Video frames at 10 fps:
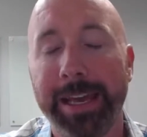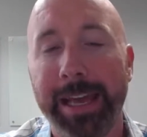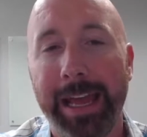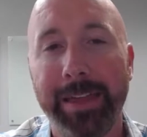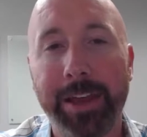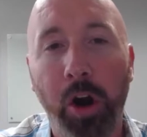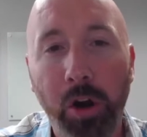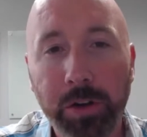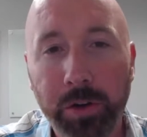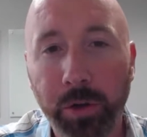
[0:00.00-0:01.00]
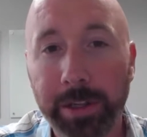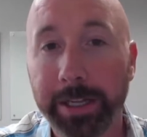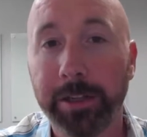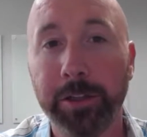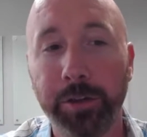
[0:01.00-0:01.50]
And the article
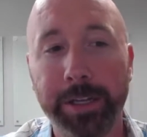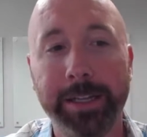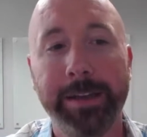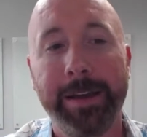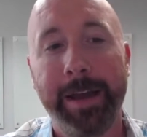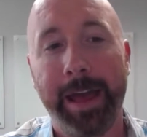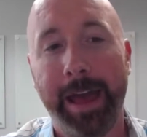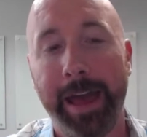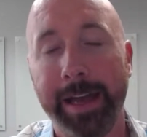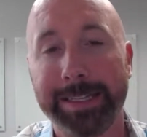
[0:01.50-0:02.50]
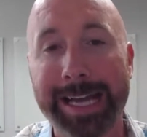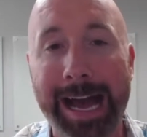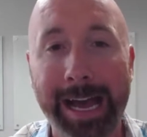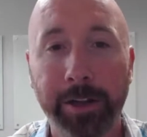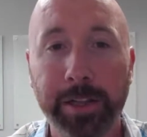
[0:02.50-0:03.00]
included a
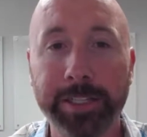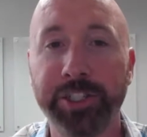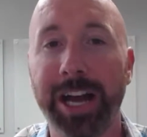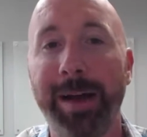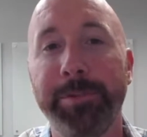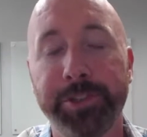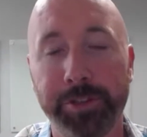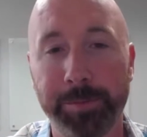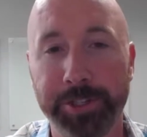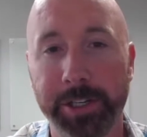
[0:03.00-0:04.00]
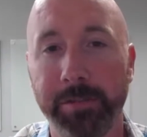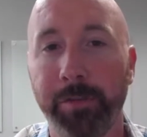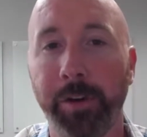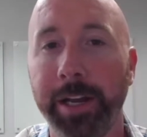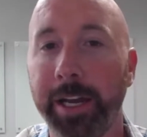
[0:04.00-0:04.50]
title and job description
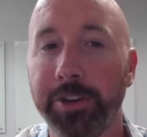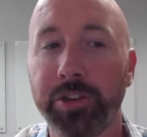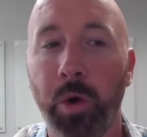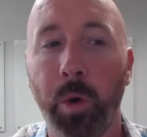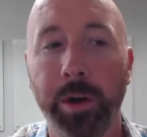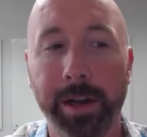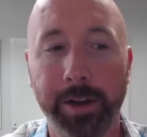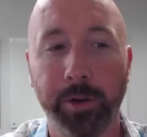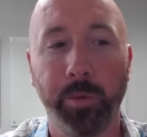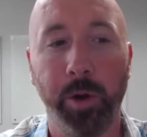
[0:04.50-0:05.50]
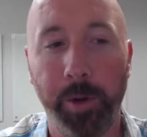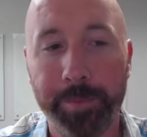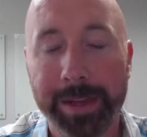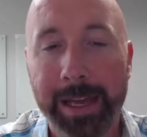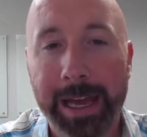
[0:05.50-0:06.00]
for each coordinator role.
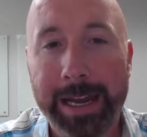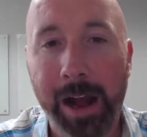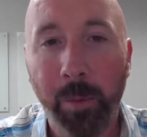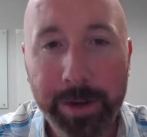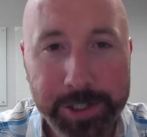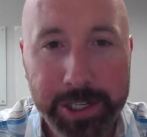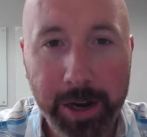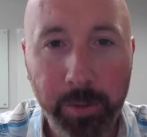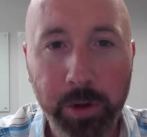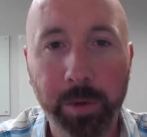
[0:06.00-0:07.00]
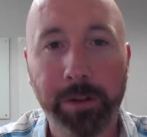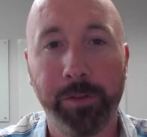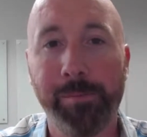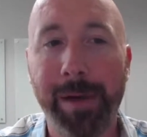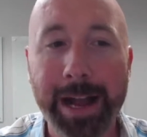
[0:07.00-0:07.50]
Now, I wanted to share real quick
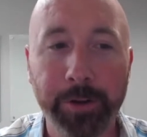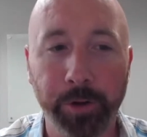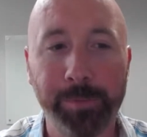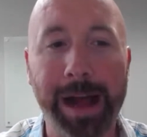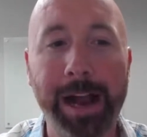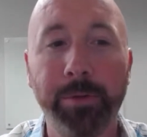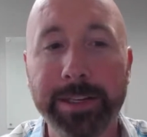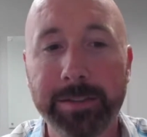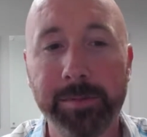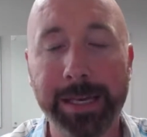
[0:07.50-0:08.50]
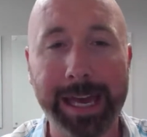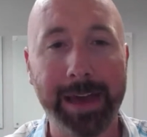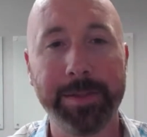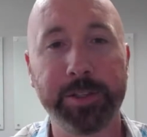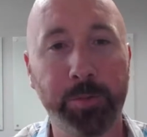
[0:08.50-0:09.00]
from my group. I recently
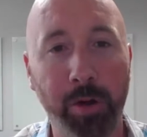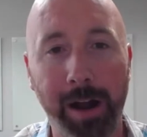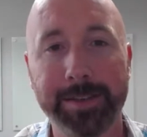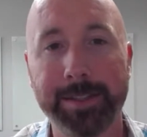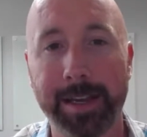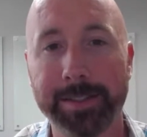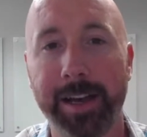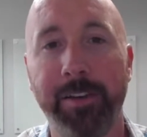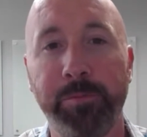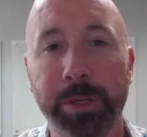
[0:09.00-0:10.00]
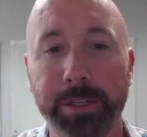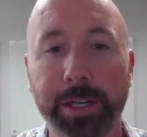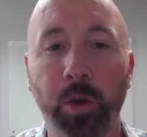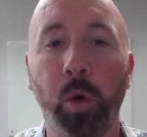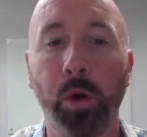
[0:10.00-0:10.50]
began this process of
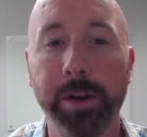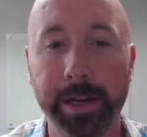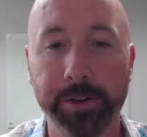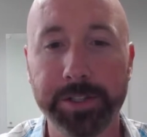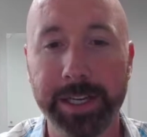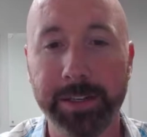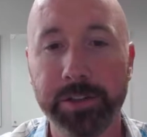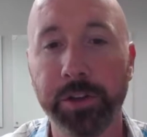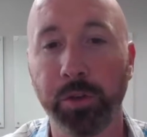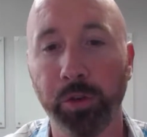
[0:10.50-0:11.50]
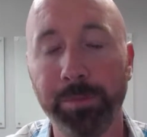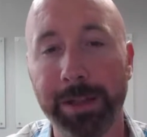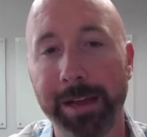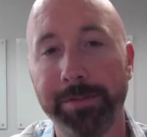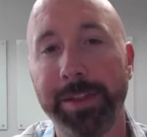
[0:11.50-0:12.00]
building coordinators into the group
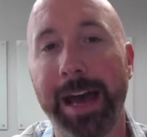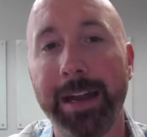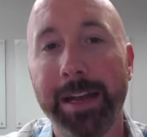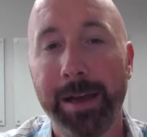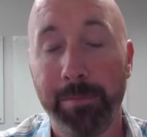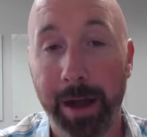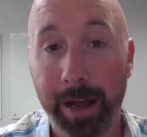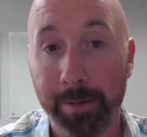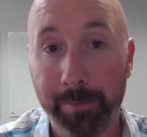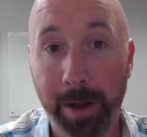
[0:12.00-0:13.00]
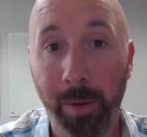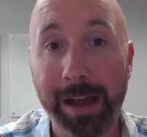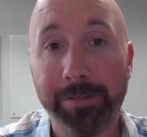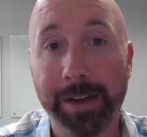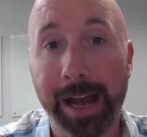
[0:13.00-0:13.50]
life that my
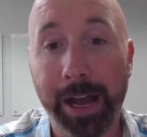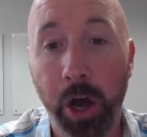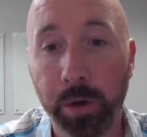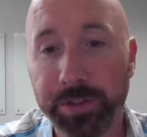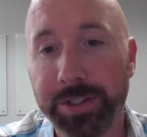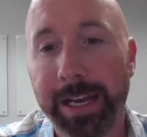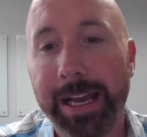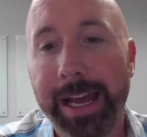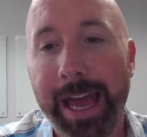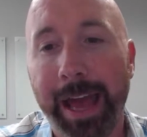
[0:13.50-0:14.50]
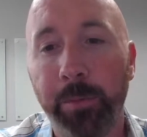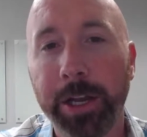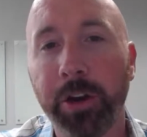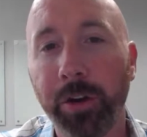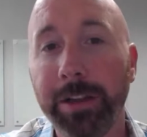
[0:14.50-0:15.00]
wife and I host. And we
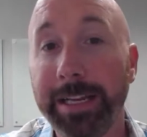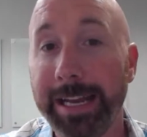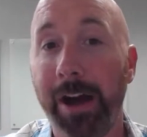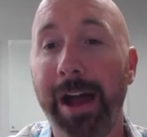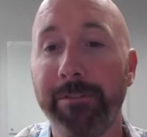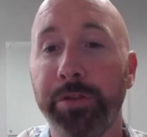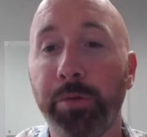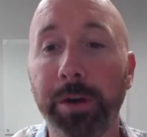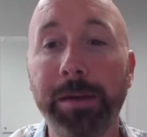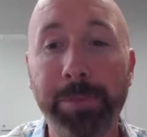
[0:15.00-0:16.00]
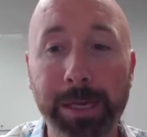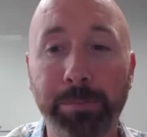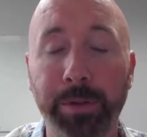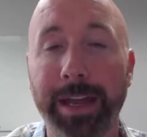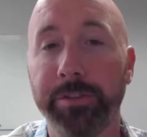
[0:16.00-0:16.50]
currently now have 3
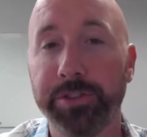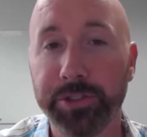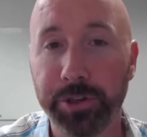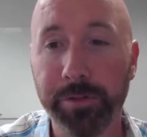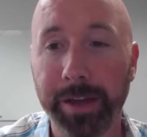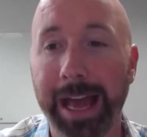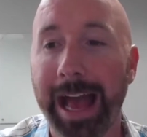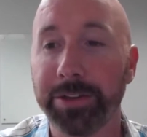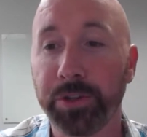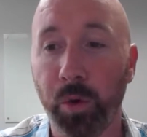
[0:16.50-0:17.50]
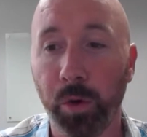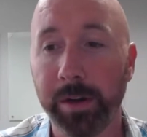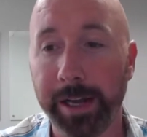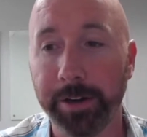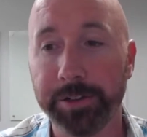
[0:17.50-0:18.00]
people that are serving as
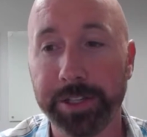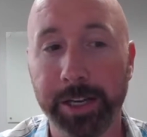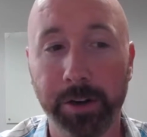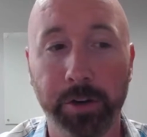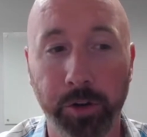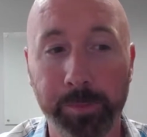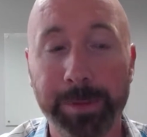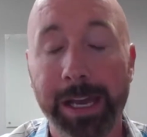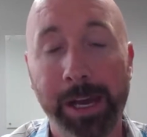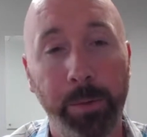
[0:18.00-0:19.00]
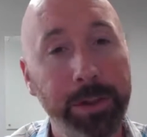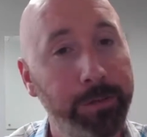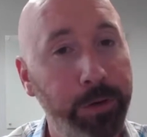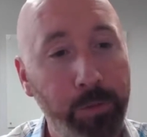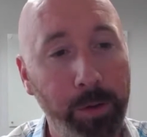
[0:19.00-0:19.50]
coordinators in our group, with a
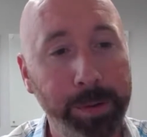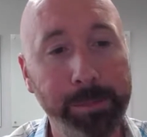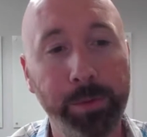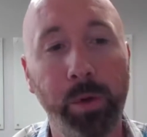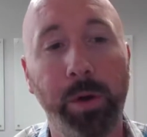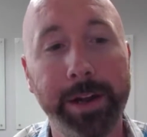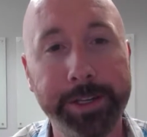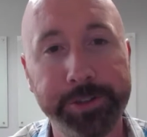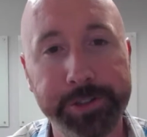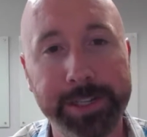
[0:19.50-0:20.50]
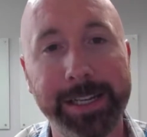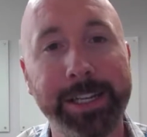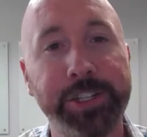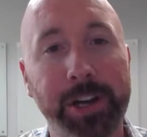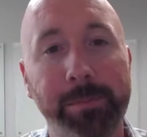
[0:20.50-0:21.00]
few more people who are interested
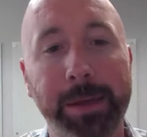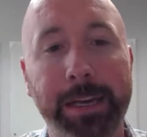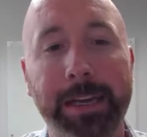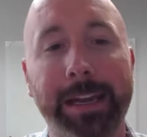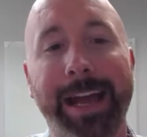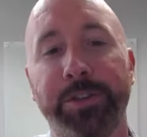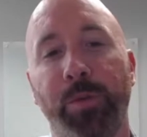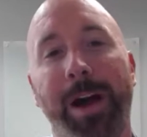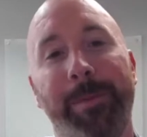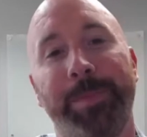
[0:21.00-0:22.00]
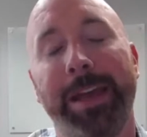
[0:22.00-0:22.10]
in jumping in as well.